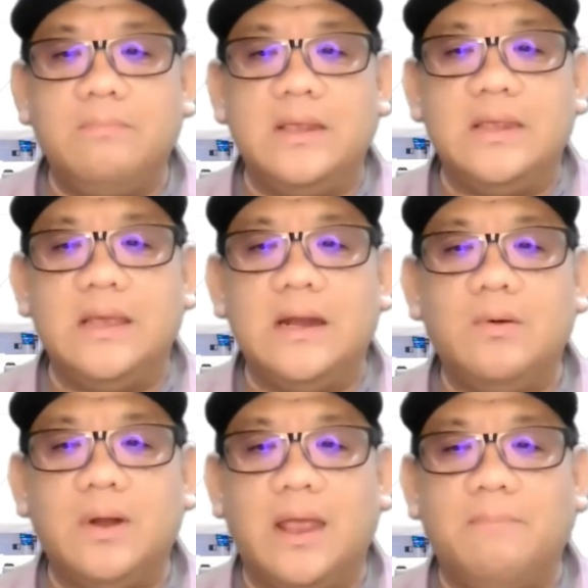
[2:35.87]
basically
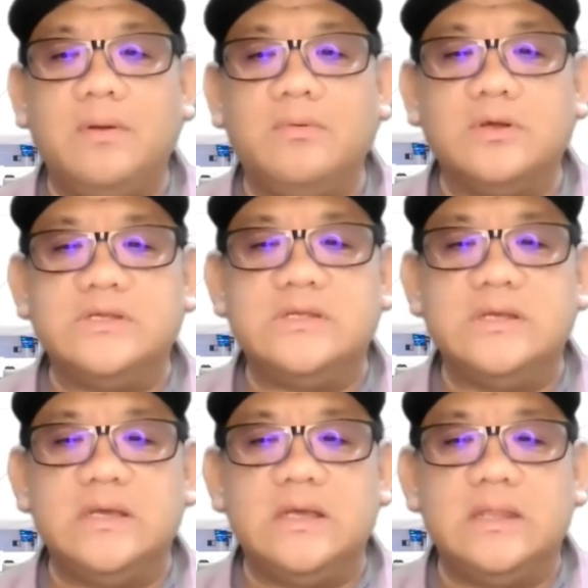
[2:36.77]
what happened was
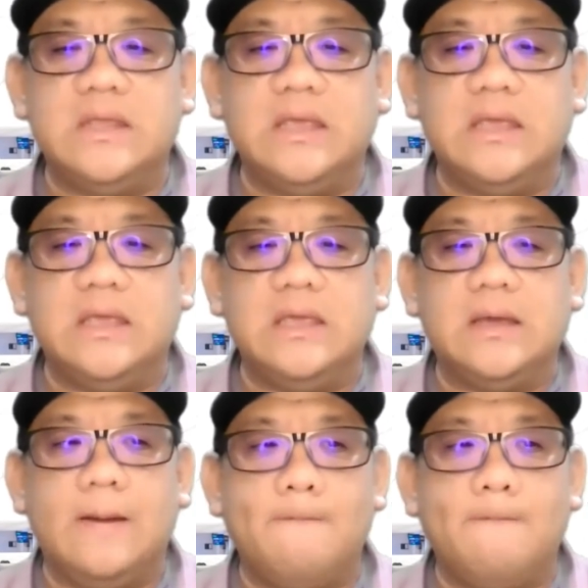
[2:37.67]
the